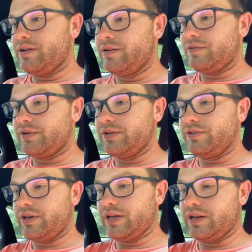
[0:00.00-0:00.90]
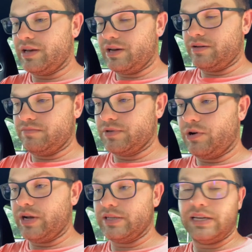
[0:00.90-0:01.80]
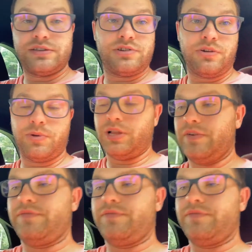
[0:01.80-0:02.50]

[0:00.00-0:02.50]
well, you can go ahead and take the steering wheel off.